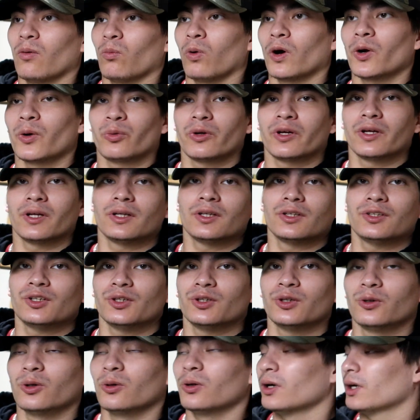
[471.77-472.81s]
What are we going to
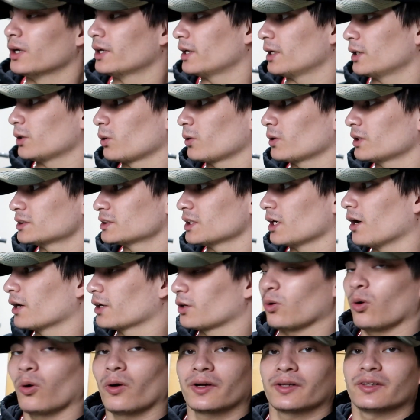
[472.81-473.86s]
do in order to
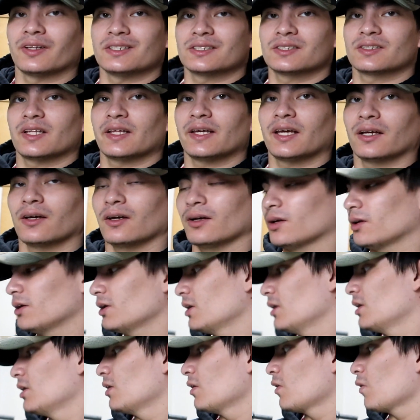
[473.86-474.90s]
uncork this thing?
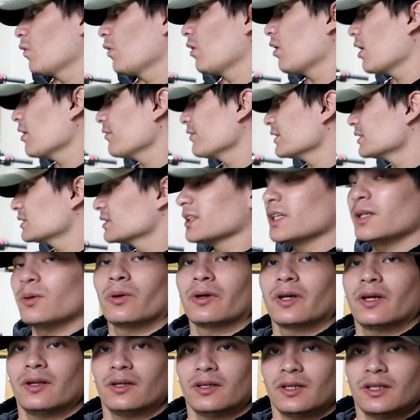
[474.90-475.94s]
Well, obviously we're
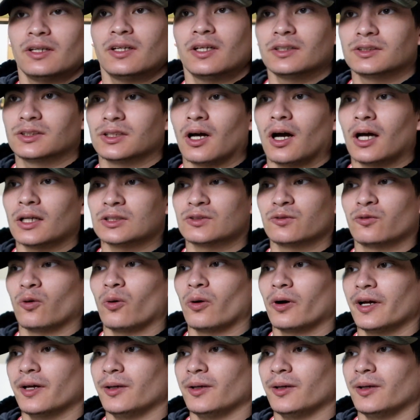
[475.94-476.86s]
going to get an exhaust for